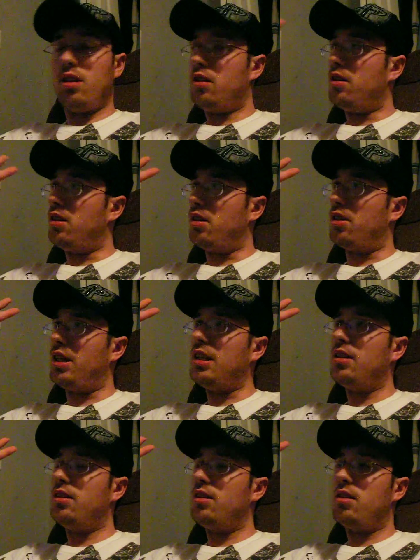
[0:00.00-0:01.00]

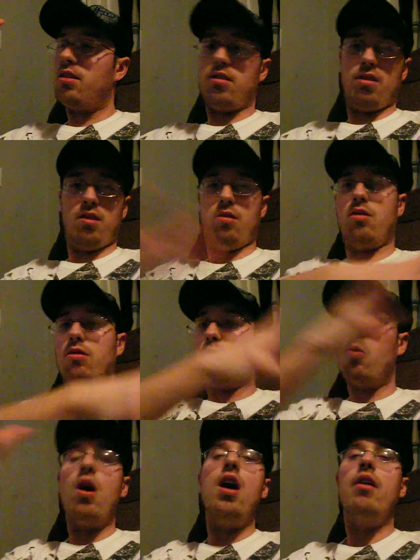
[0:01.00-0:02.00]
or
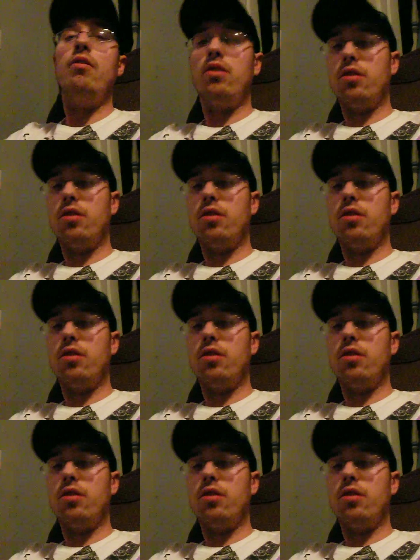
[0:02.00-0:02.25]
whatever